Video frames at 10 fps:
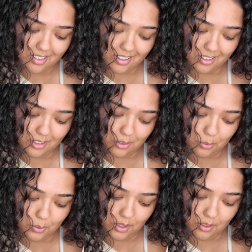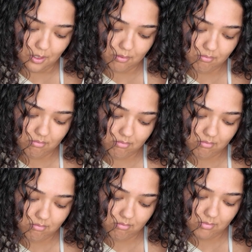and I don't want to
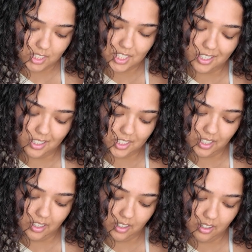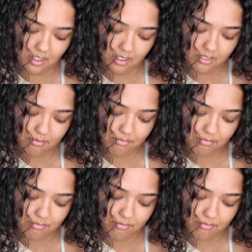sketch anything.